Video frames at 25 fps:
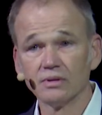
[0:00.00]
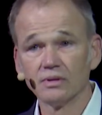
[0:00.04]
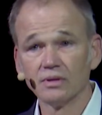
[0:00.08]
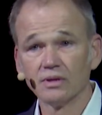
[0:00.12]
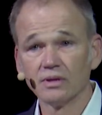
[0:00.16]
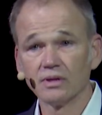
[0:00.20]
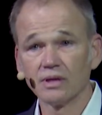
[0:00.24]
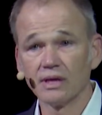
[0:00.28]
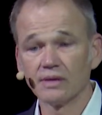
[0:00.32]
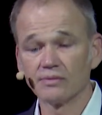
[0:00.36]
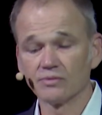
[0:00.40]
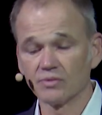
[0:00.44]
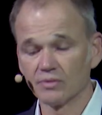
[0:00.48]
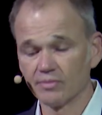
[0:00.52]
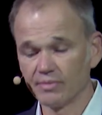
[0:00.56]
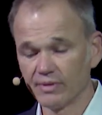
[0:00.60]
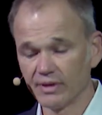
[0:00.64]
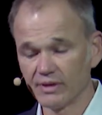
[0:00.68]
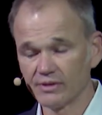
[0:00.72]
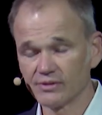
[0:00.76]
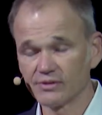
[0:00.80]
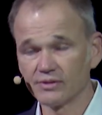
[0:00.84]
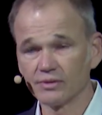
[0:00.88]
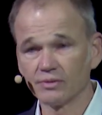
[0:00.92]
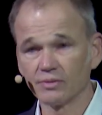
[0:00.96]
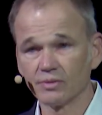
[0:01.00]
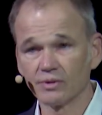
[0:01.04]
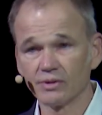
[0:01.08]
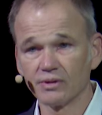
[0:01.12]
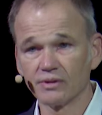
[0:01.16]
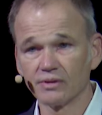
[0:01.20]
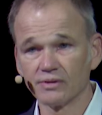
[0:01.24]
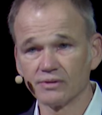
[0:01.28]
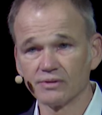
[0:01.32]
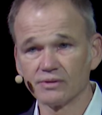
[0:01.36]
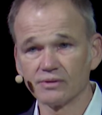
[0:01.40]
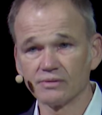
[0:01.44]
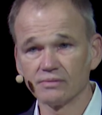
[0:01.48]
and replaced it with
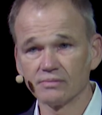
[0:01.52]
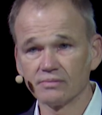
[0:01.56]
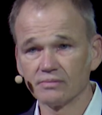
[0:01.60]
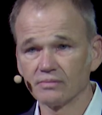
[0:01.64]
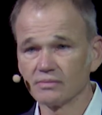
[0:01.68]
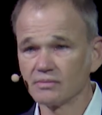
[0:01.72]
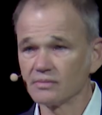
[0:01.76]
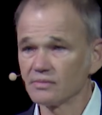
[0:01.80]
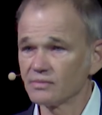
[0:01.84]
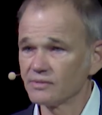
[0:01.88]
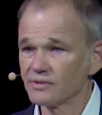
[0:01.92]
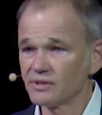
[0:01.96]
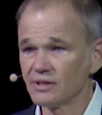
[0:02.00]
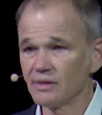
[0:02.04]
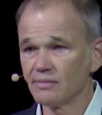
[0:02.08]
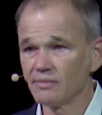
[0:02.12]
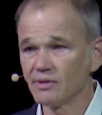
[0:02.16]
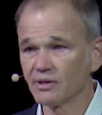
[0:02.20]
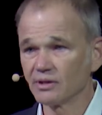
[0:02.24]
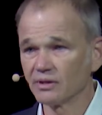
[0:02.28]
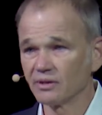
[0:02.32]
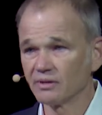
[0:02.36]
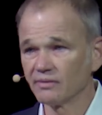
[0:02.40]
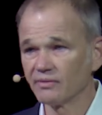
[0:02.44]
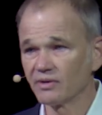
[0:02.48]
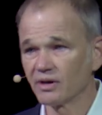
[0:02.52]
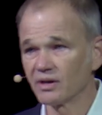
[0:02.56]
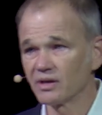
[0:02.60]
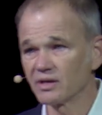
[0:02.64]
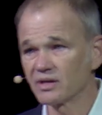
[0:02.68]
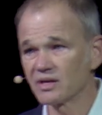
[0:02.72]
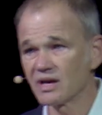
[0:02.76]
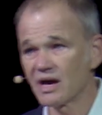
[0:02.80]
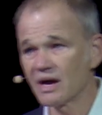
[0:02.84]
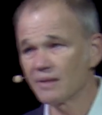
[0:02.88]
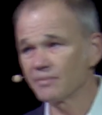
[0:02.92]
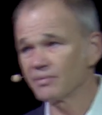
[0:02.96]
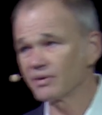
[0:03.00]
this seemingly very
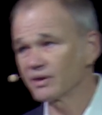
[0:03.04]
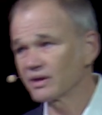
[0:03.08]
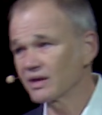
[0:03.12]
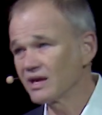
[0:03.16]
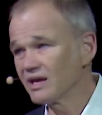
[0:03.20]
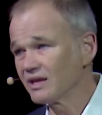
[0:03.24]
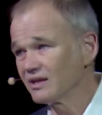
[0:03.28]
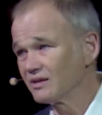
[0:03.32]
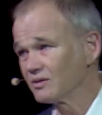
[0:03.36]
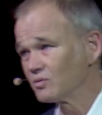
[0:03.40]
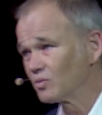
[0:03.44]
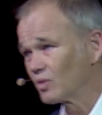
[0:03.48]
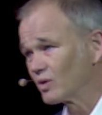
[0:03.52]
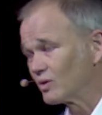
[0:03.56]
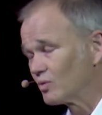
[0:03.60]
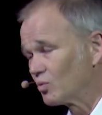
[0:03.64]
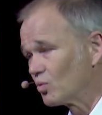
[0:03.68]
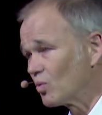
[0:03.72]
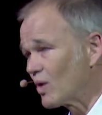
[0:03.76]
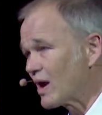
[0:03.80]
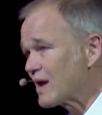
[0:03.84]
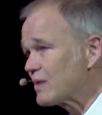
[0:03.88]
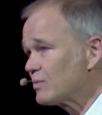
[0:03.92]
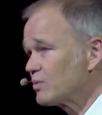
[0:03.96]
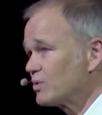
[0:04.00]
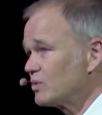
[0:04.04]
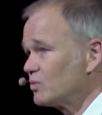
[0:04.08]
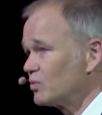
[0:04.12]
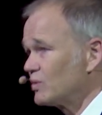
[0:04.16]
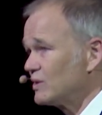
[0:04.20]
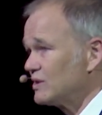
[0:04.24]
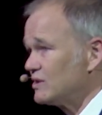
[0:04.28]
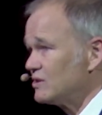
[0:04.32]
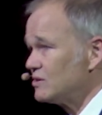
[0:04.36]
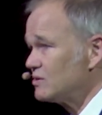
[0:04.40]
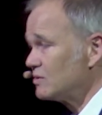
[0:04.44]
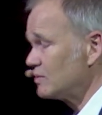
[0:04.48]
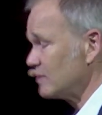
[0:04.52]
complicated one. Why would we
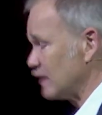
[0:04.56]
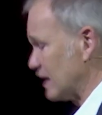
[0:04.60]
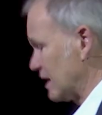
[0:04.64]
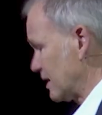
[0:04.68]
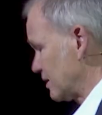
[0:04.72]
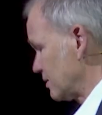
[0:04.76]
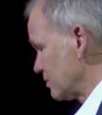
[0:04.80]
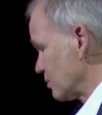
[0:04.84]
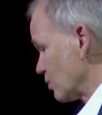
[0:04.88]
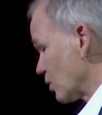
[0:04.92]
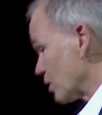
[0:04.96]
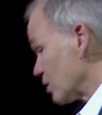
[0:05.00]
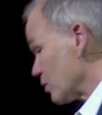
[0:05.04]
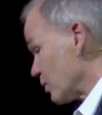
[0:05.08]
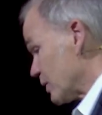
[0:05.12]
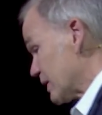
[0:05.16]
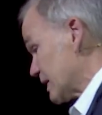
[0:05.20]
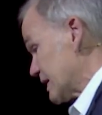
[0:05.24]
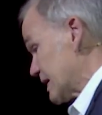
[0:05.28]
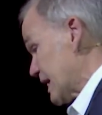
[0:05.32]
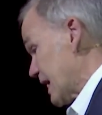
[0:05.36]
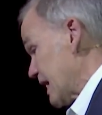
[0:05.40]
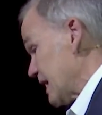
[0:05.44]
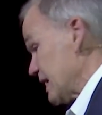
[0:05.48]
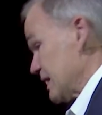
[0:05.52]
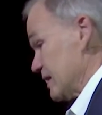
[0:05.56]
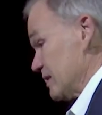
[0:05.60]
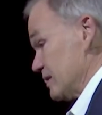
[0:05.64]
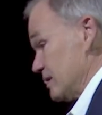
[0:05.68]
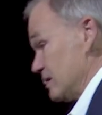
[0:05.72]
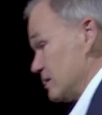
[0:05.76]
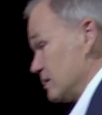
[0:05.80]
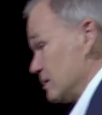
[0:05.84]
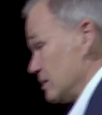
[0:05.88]
do that? What do we gain?